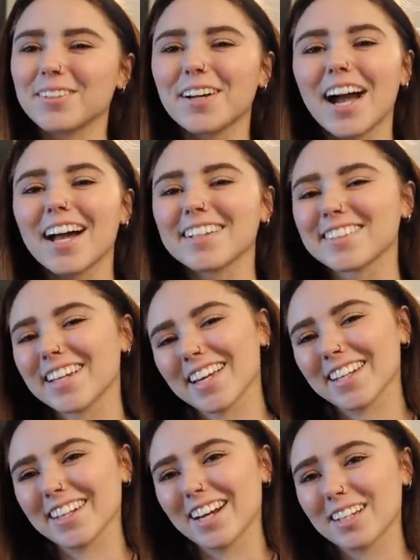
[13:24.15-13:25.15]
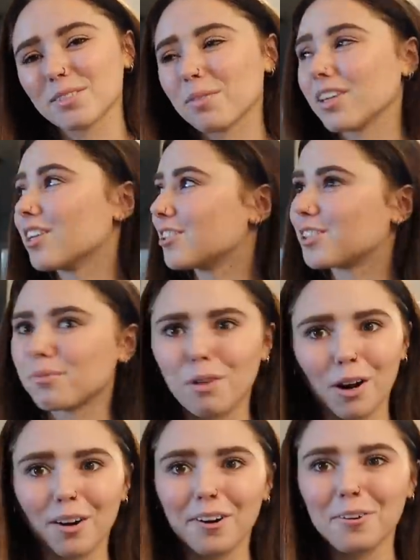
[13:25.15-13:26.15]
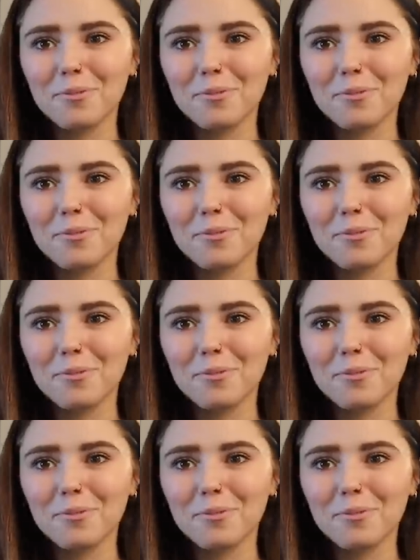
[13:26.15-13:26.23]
you guys in the next one tomorrow.